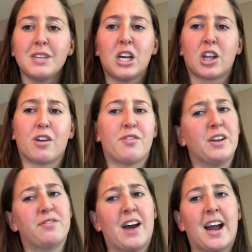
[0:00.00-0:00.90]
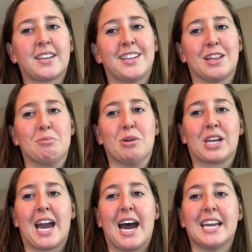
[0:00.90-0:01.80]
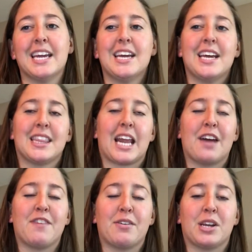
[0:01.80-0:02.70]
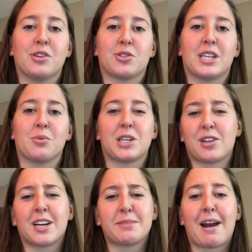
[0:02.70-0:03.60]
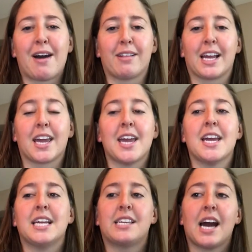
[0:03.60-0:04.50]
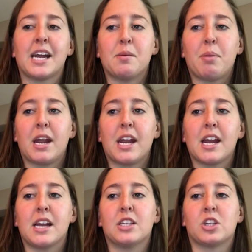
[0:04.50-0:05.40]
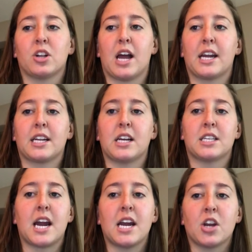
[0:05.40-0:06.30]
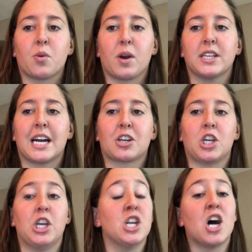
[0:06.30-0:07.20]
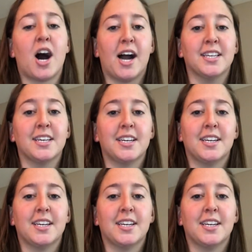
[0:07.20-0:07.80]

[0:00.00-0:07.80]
A little fun fact that the book had that I found interesting was it talked about how like tight pants or like tight underwear is actually not